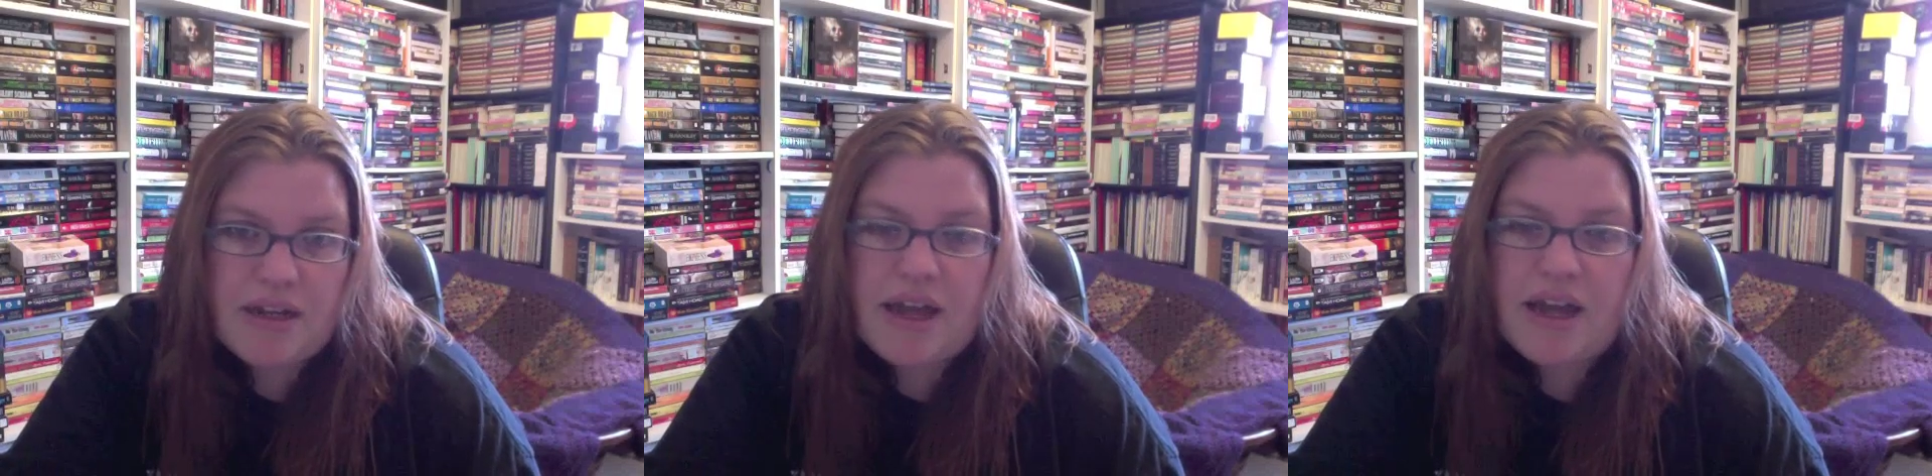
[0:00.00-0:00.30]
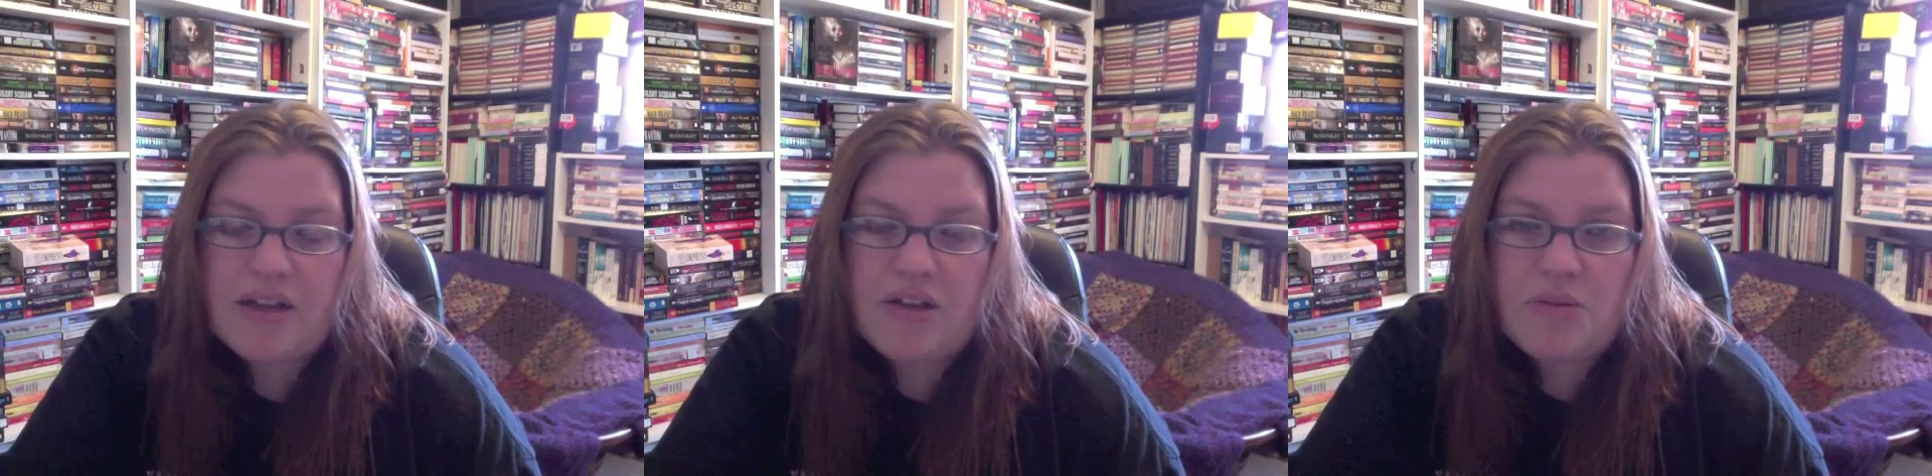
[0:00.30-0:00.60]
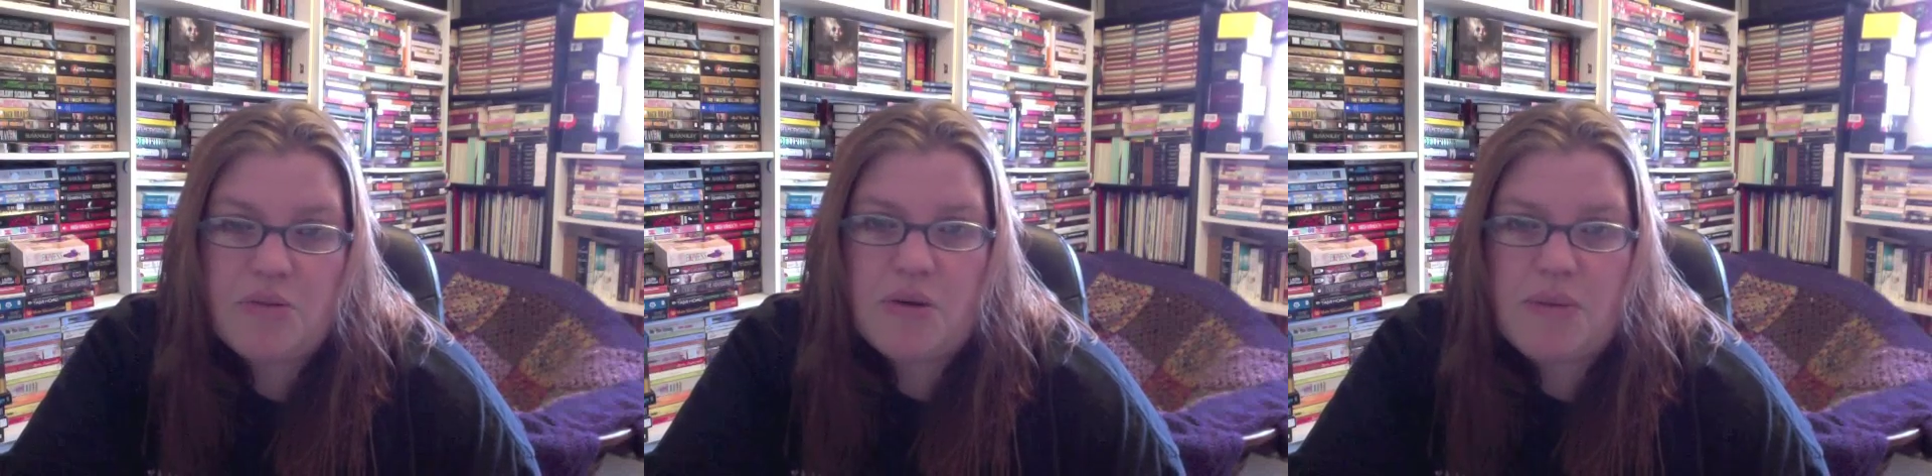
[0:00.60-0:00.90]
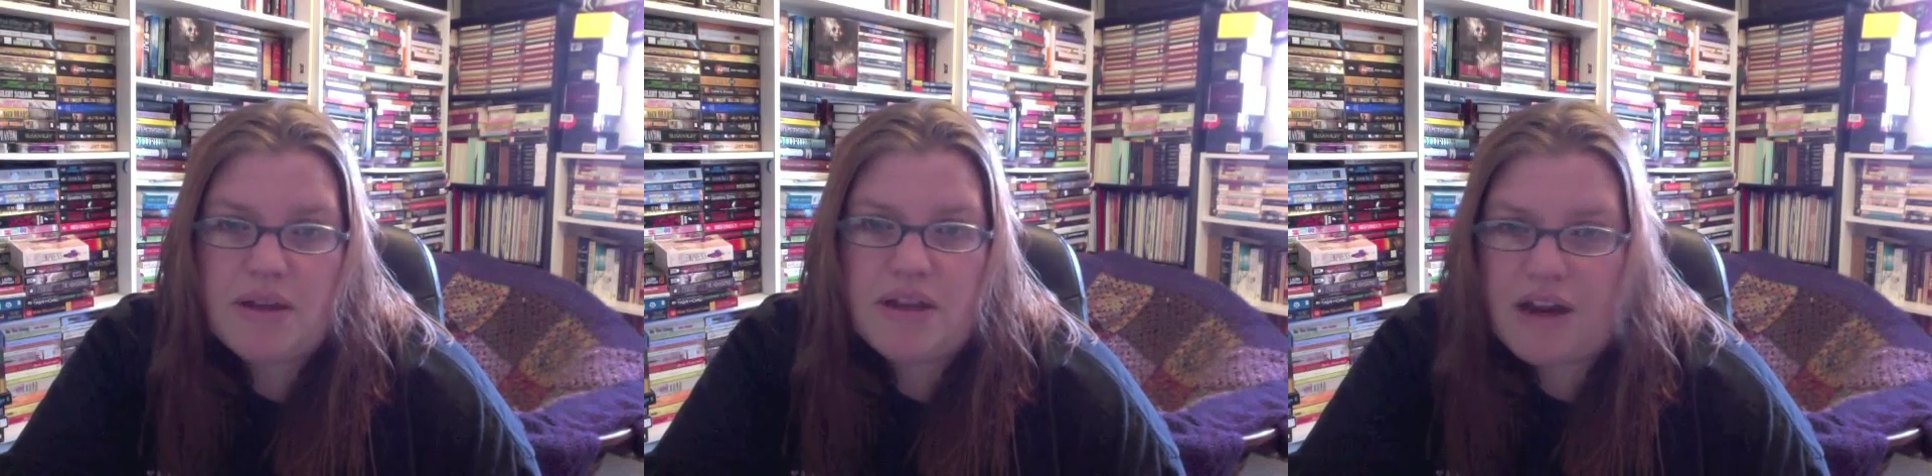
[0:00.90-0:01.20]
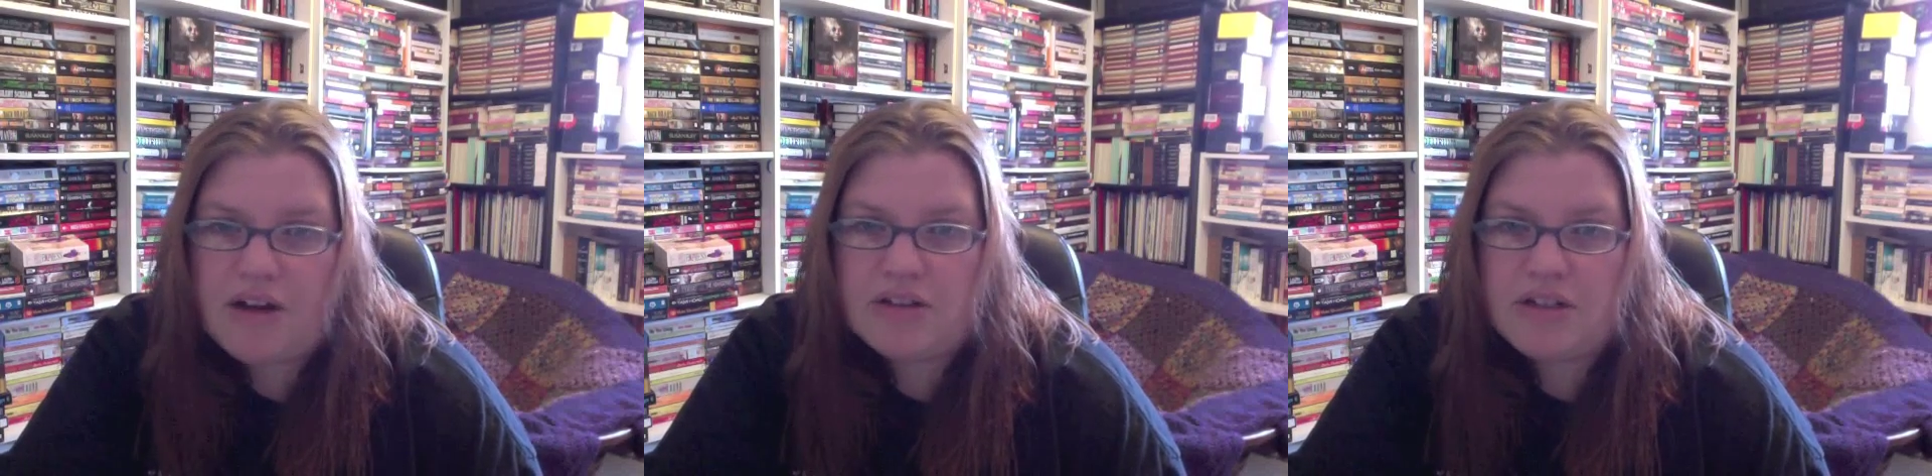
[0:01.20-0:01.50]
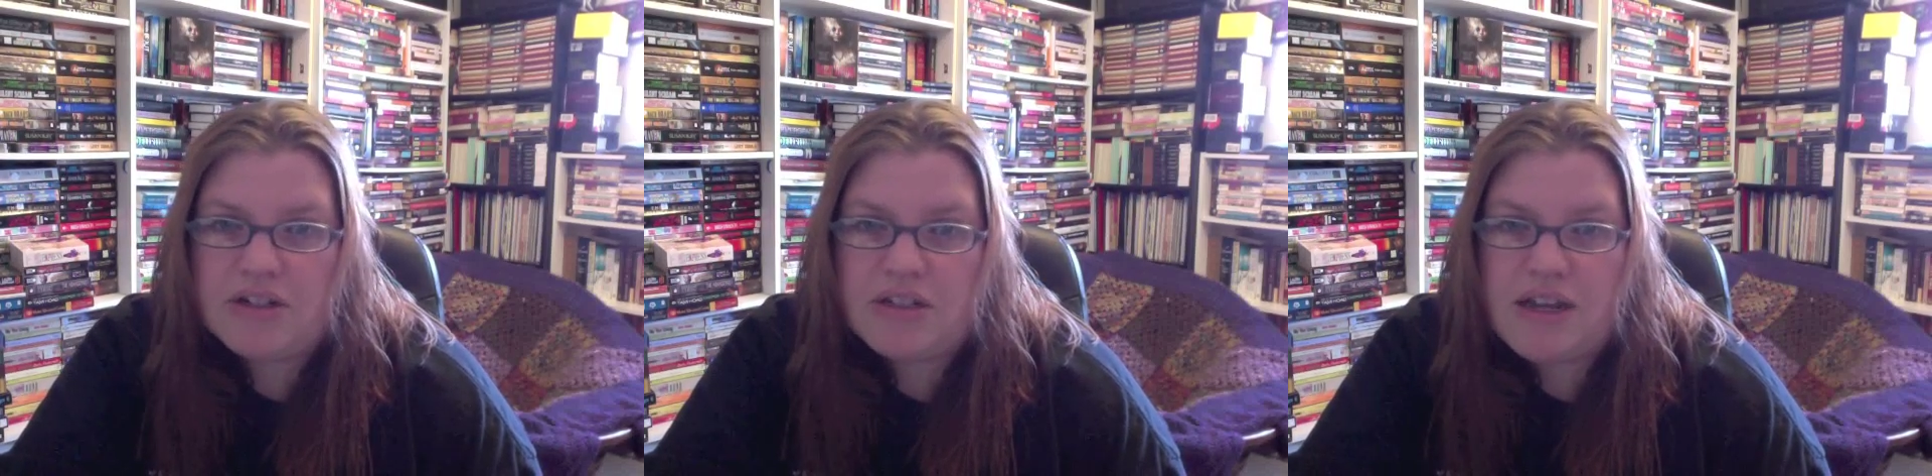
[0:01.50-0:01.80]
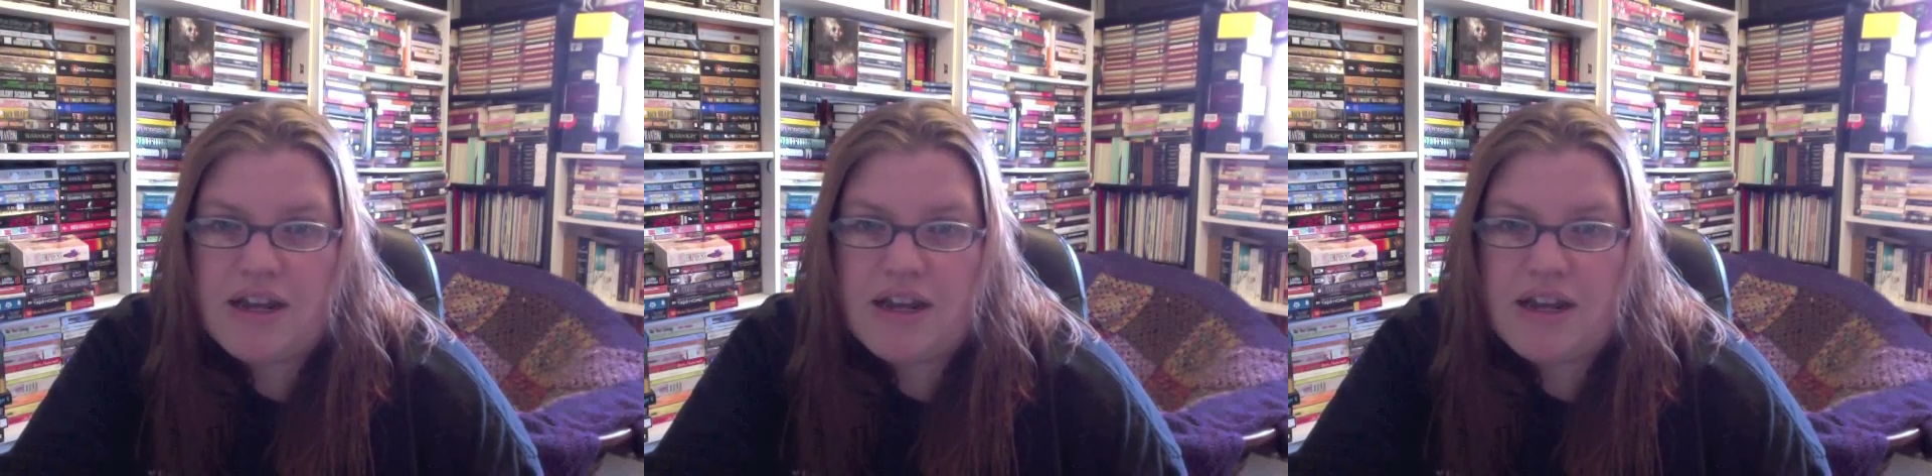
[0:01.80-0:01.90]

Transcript: and learn more about the characters.